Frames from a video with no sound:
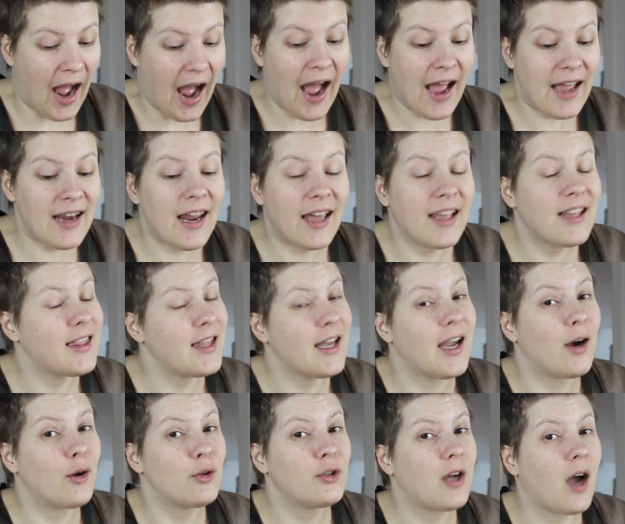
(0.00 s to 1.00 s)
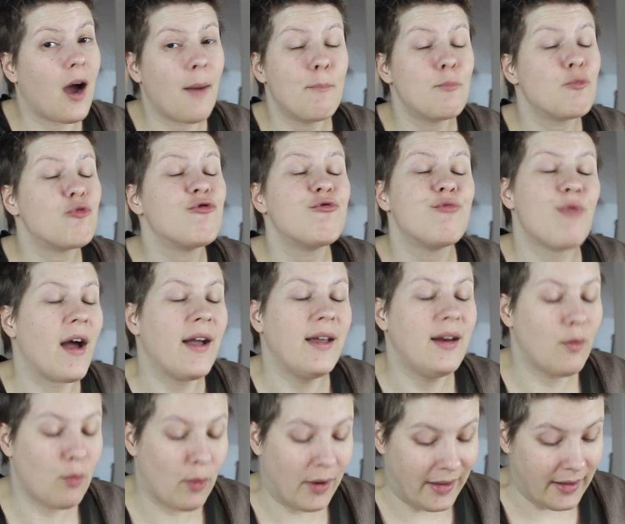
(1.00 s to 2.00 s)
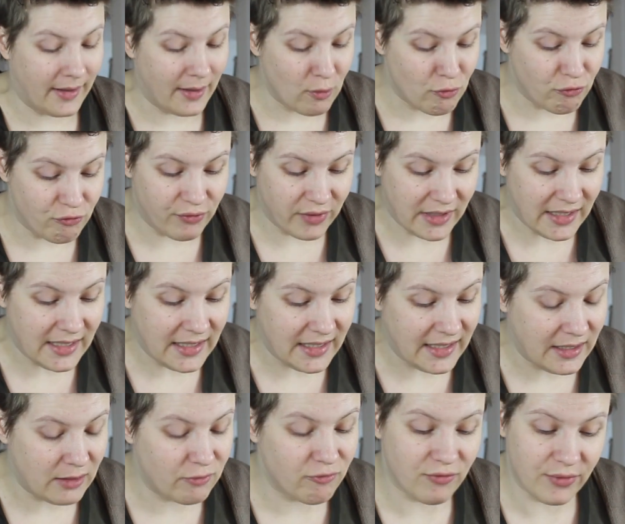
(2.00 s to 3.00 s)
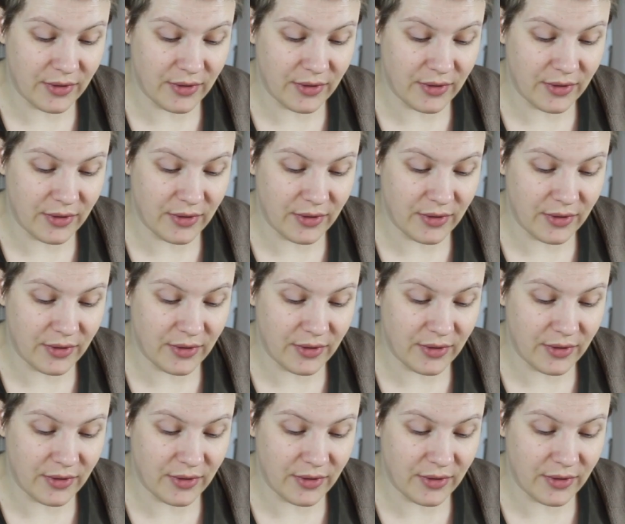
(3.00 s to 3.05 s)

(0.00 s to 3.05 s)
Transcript: I like the outcome right away, really,